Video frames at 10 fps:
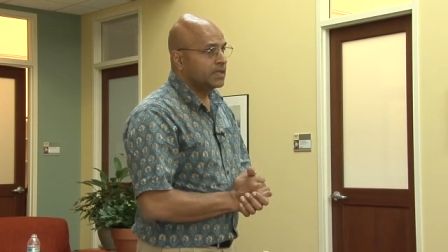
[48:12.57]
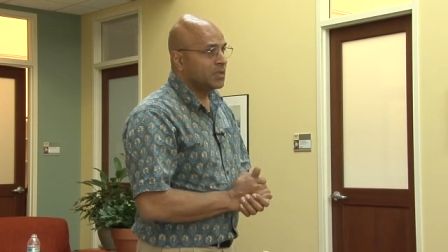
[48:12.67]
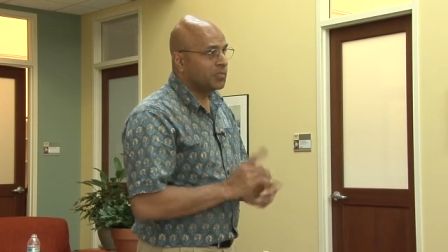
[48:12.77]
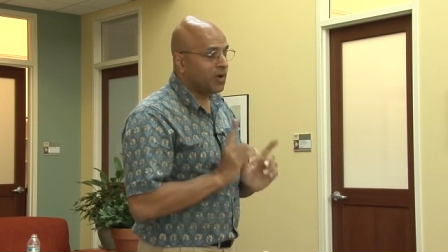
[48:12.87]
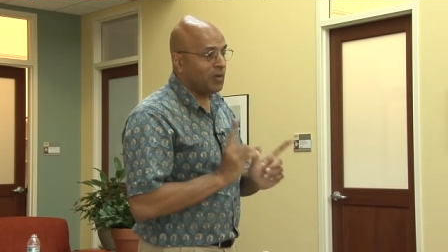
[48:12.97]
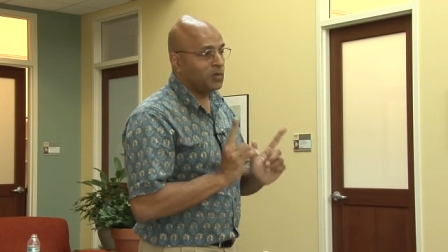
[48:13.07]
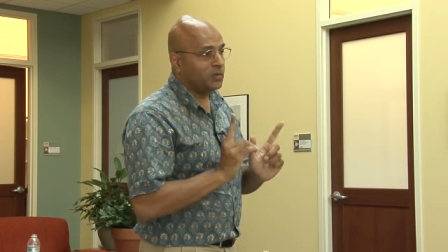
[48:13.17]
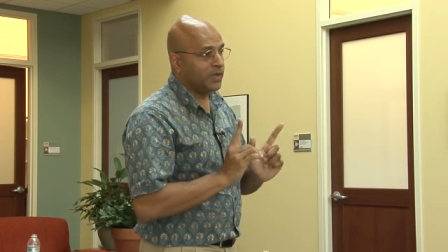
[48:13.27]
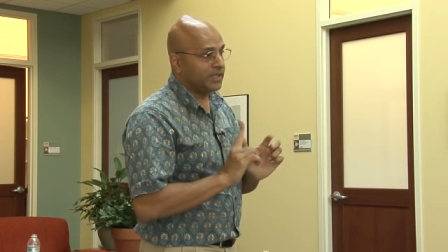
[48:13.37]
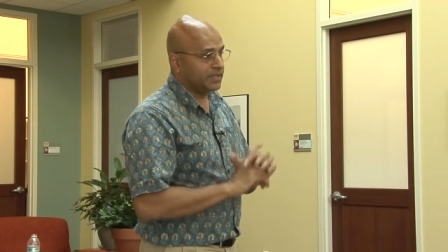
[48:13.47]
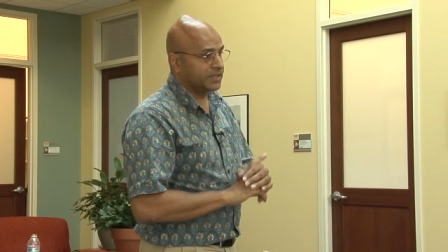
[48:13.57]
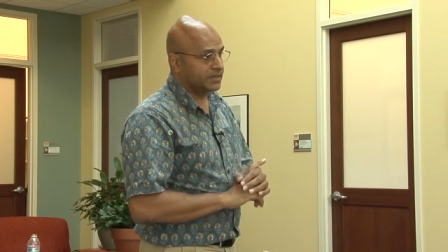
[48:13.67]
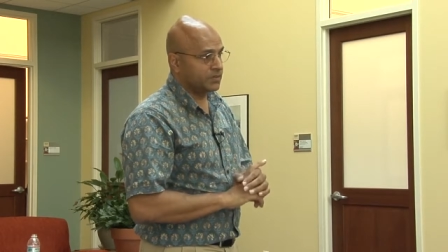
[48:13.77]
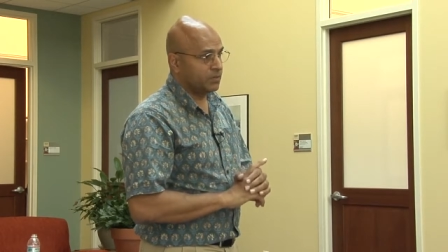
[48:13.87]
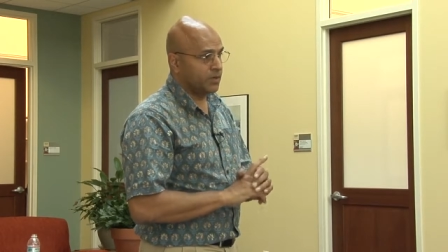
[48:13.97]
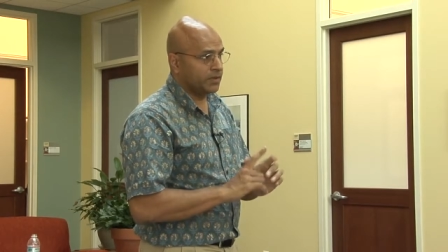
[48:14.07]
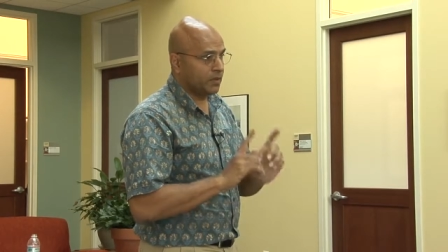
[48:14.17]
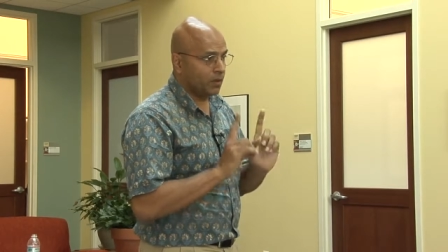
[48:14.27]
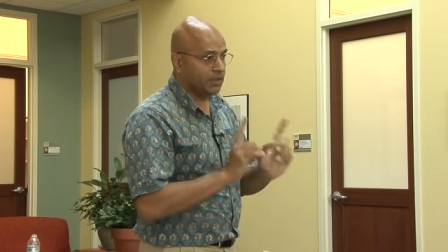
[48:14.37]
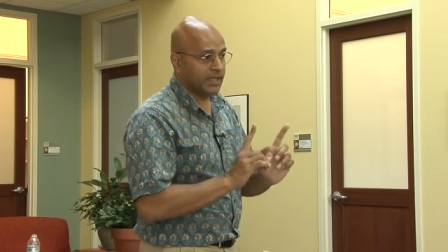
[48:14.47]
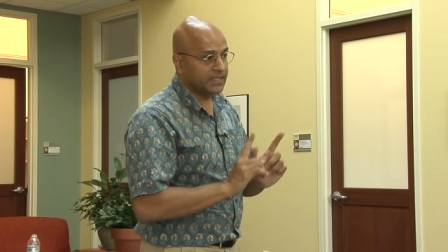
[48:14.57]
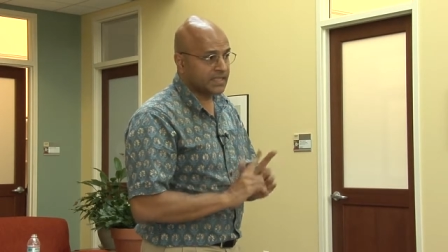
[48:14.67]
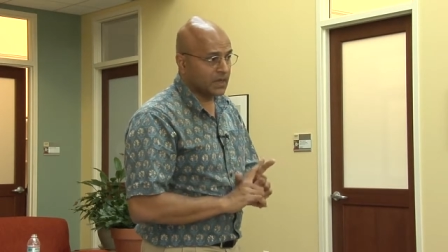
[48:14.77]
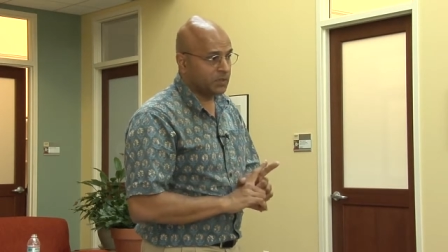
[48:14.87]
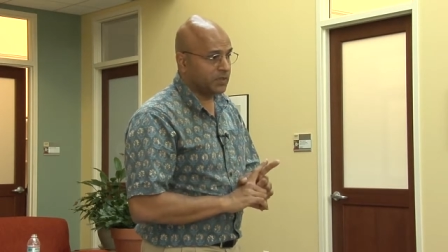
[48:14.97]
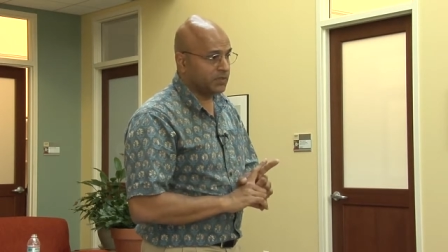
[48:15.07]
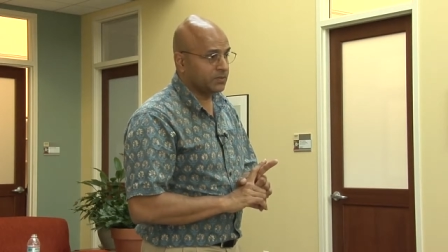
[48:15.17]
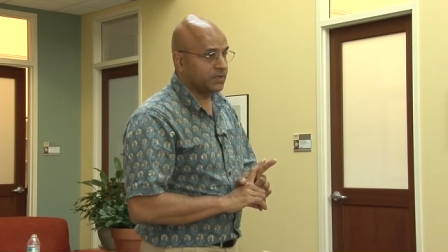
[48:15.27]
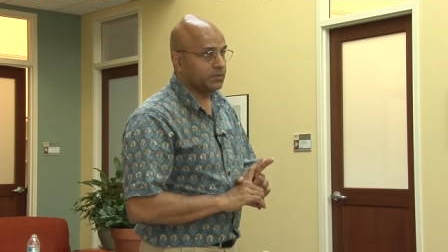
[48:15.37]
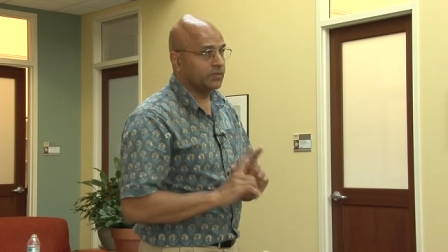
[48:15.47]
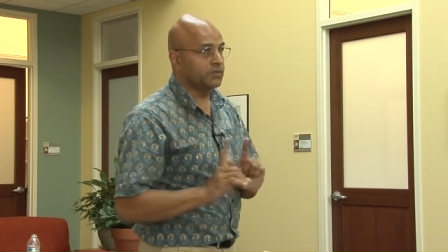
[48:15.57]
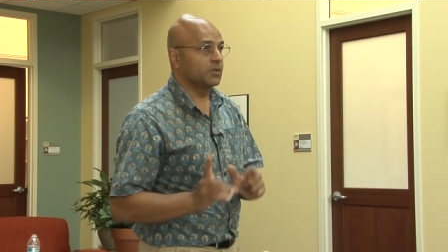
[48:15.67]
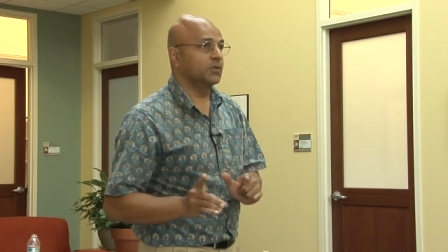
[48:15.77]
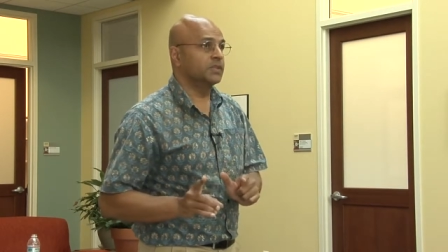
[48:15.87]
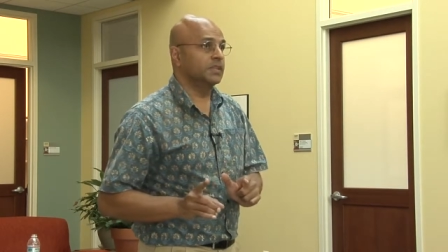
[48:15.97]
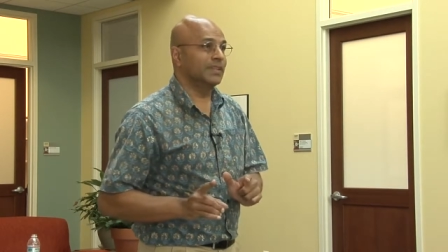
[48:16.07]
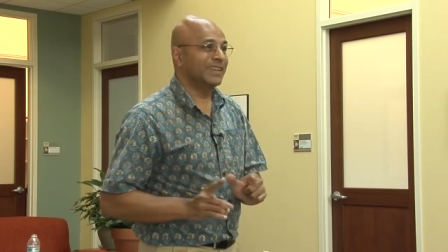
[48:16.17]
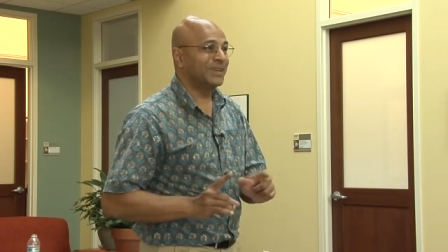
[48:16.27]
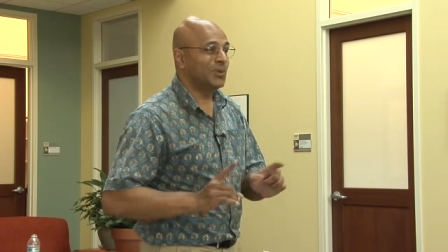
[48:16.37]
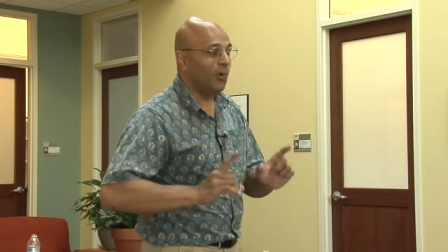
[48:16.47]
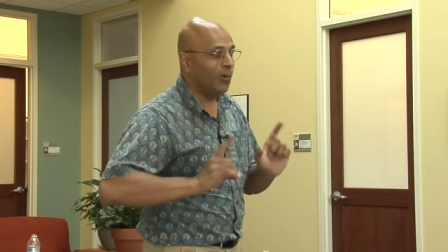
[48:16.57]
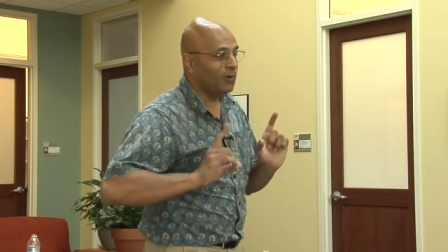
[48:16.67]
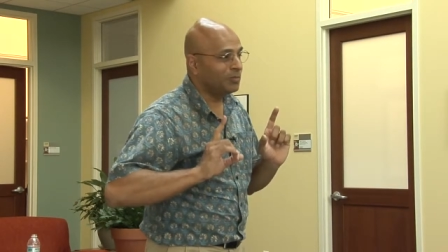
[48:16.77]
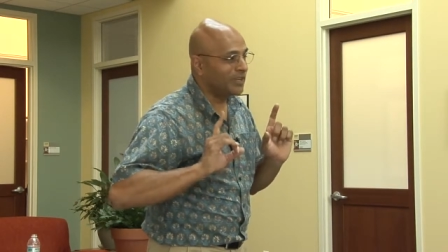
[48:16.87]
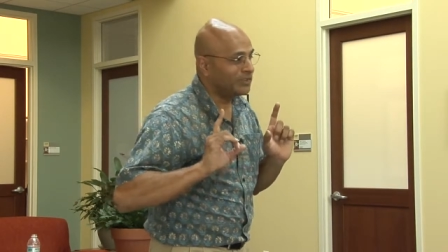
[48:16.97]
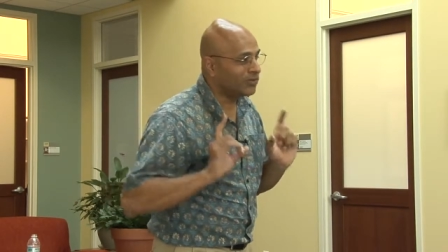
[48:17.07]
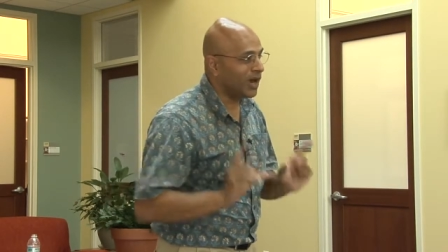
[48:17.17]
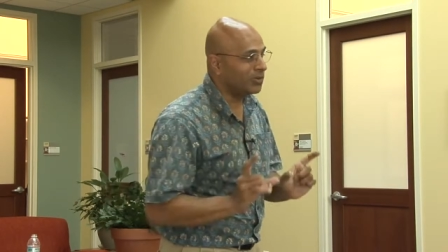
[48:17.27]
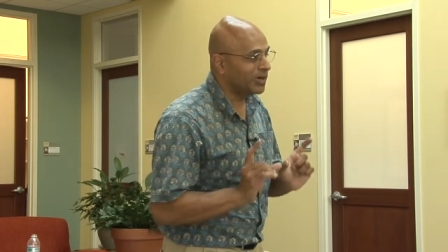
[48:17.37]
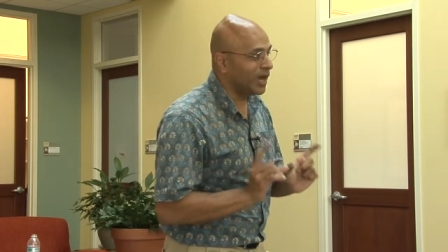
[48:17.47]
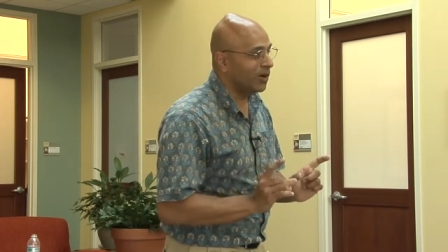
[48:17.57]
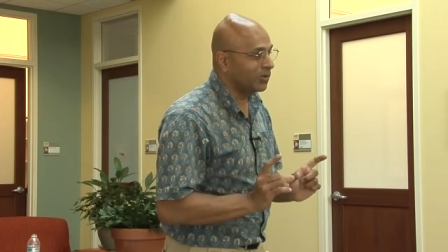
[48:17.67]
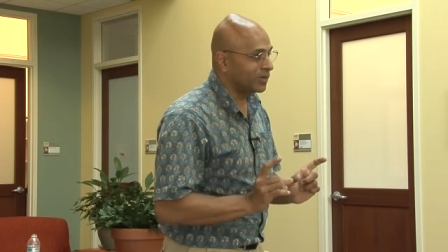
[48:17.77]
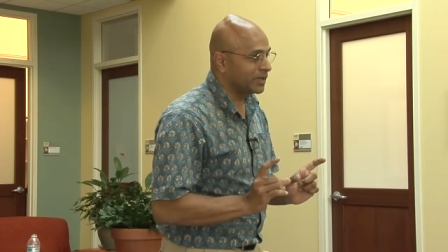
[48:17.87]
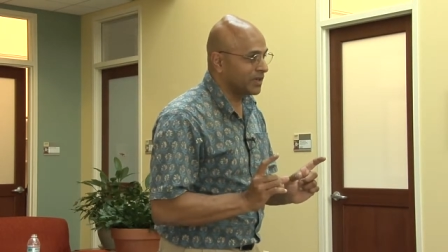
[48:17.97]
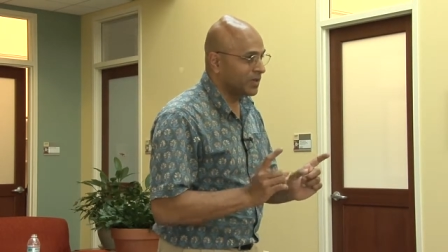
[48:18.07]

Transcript: The problem is with all the examples which we've chosen, they can all be drowned out